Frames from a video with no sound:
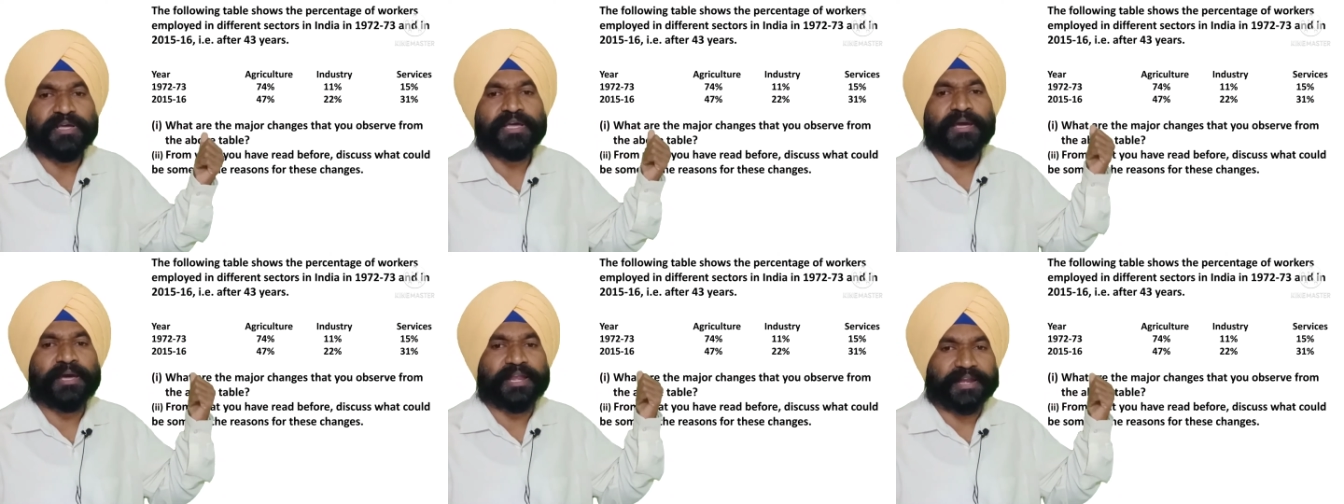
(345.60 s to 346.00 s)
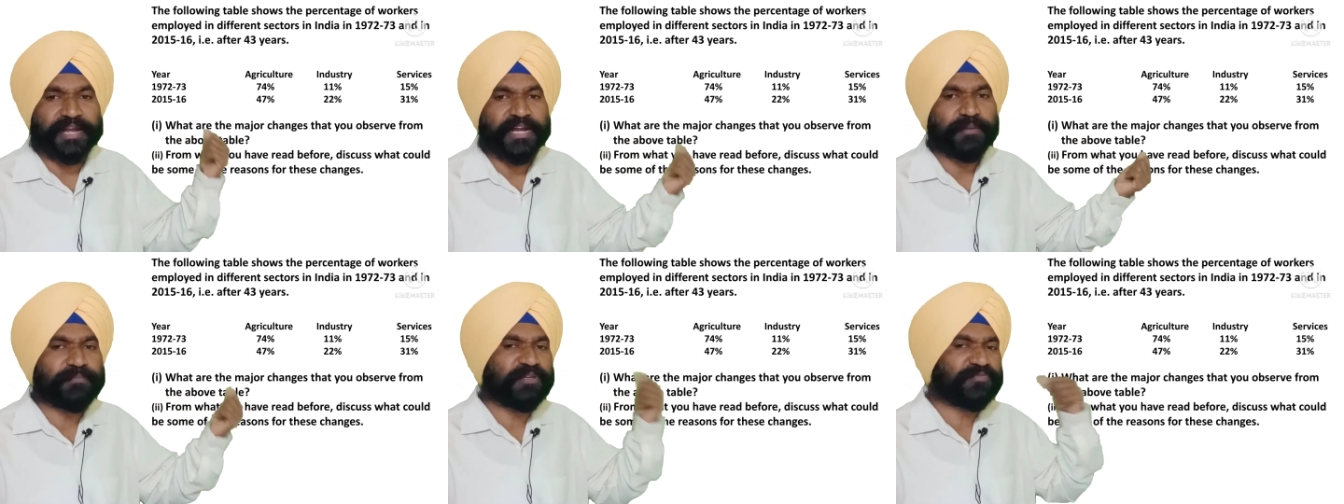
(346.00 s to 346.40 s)
read
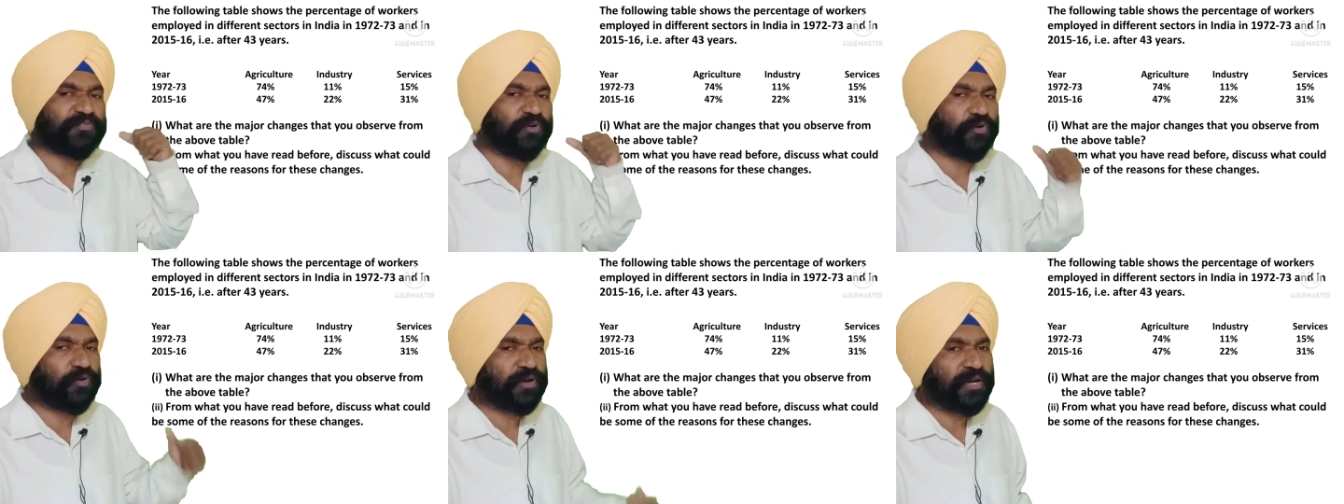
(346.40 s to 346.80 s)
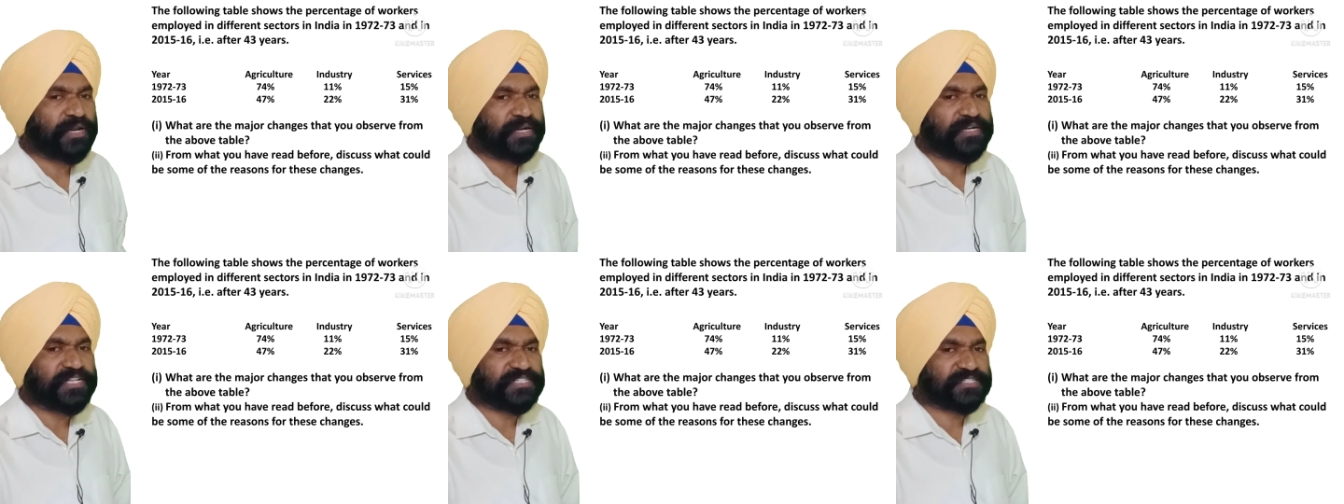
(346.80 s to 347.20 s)
before,
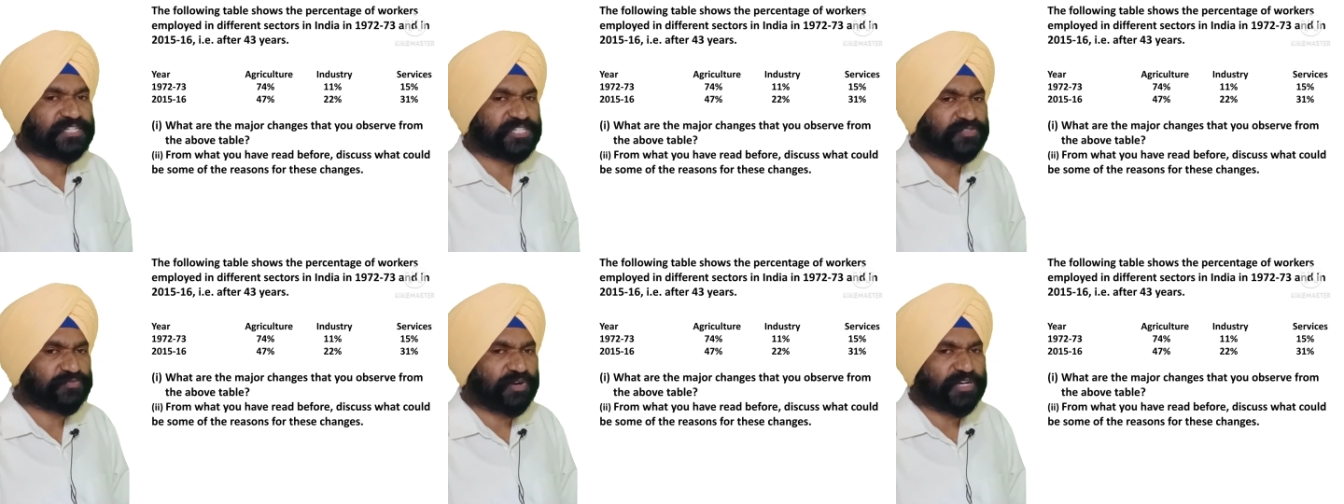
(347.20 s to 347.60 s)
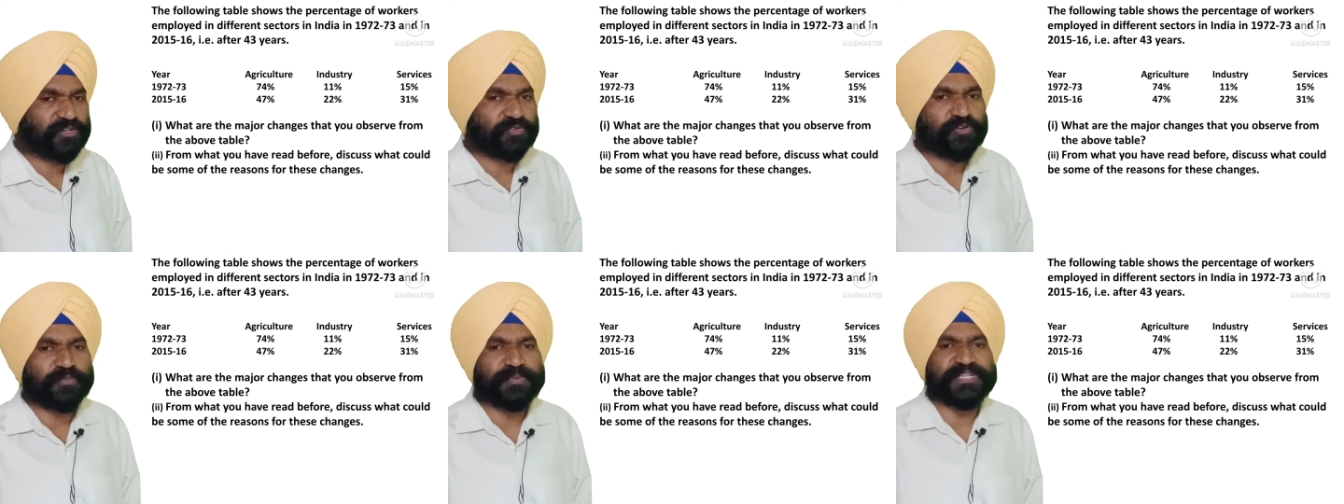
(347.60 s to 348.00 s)
discuss what
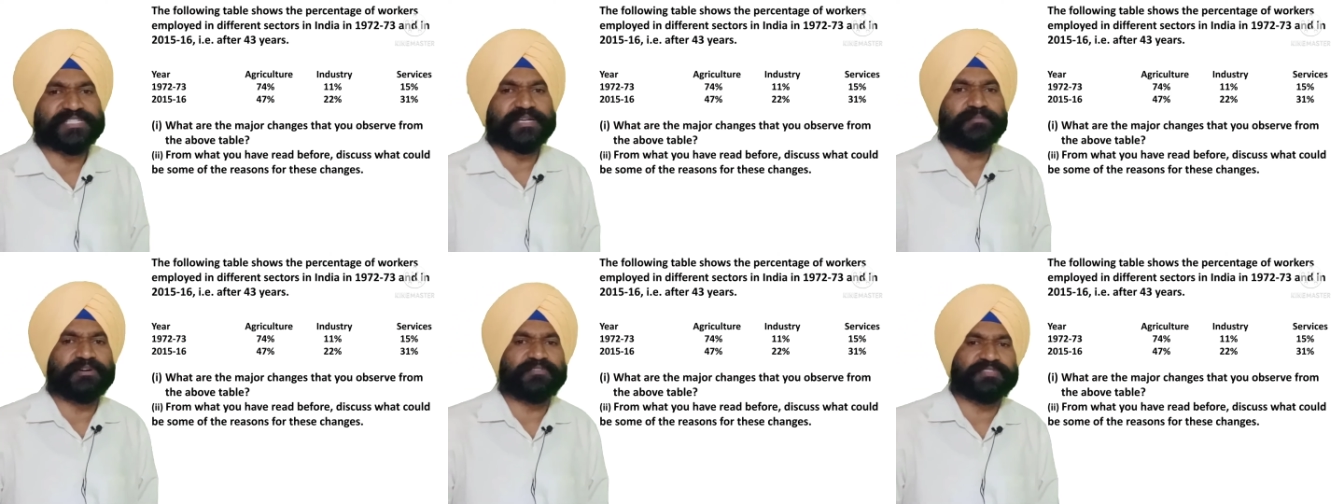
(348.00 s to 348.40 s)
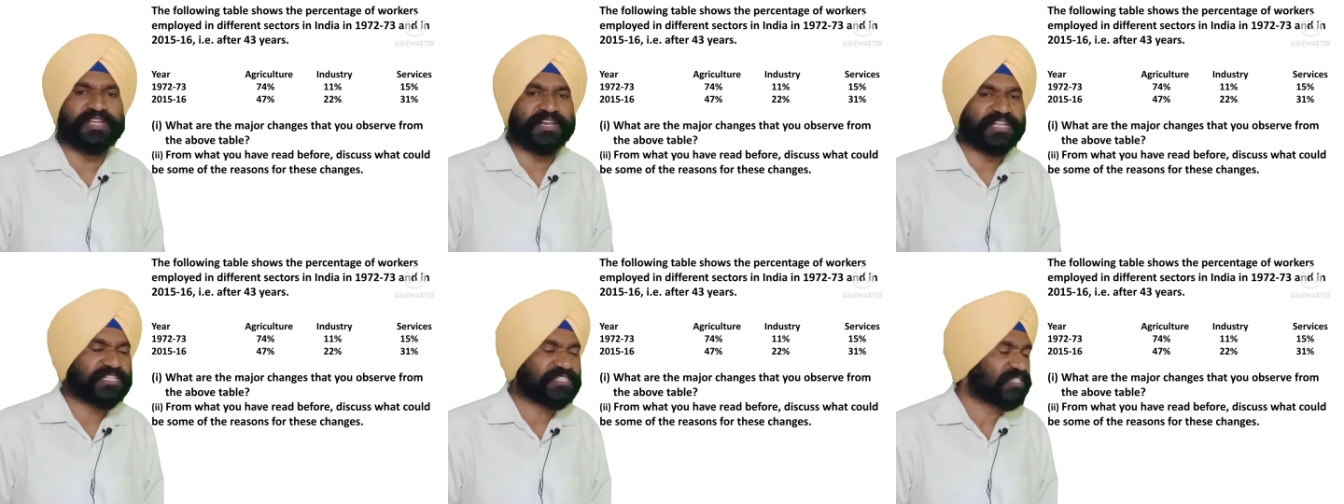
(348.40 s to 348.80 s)
could be some of the
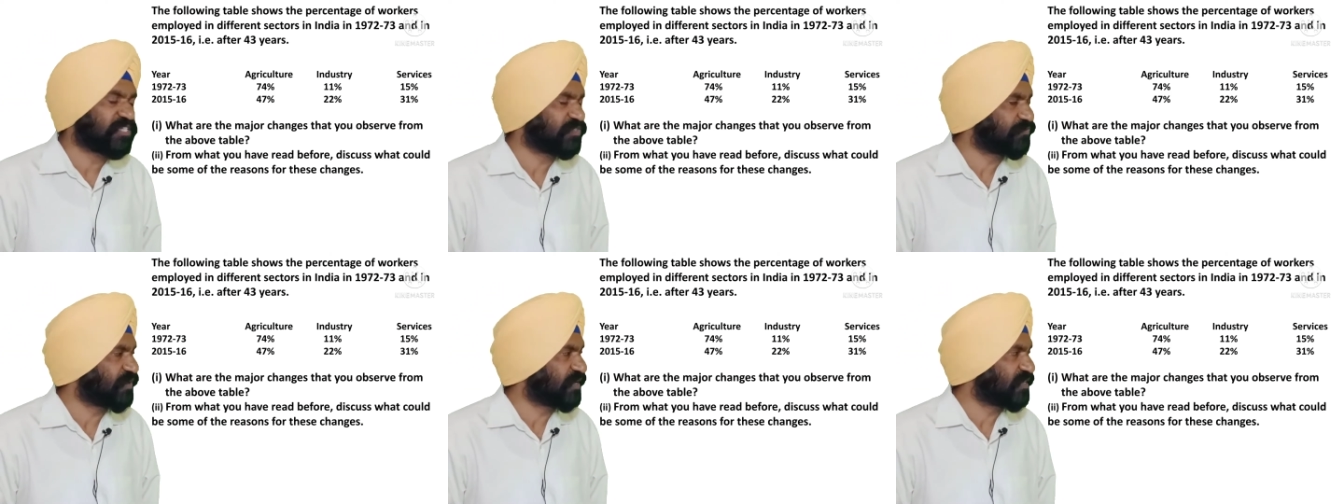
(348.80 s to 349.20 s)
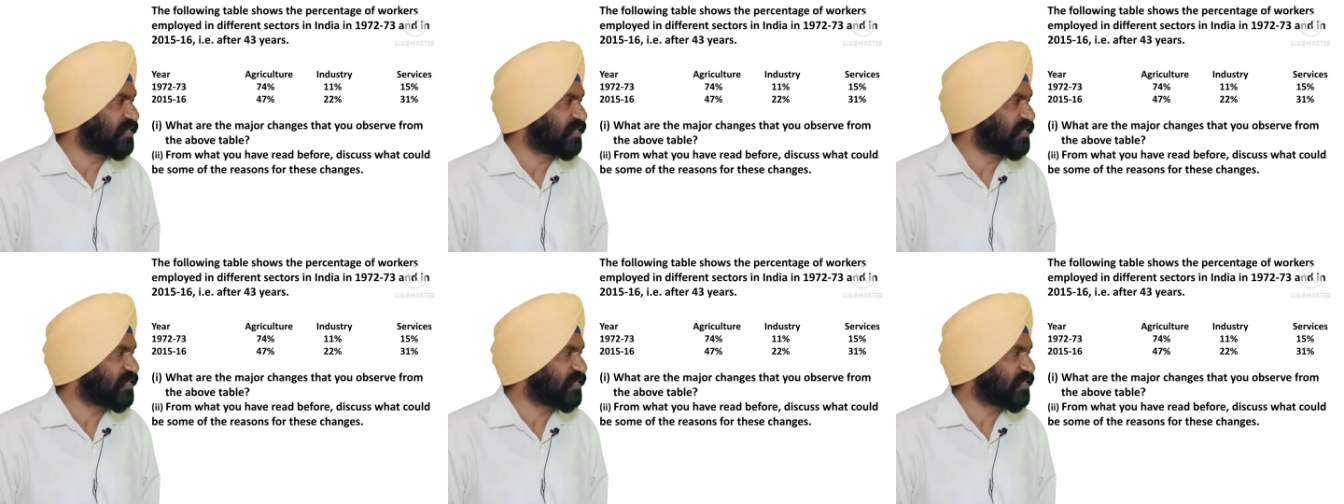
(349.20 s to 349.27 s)
reasons for these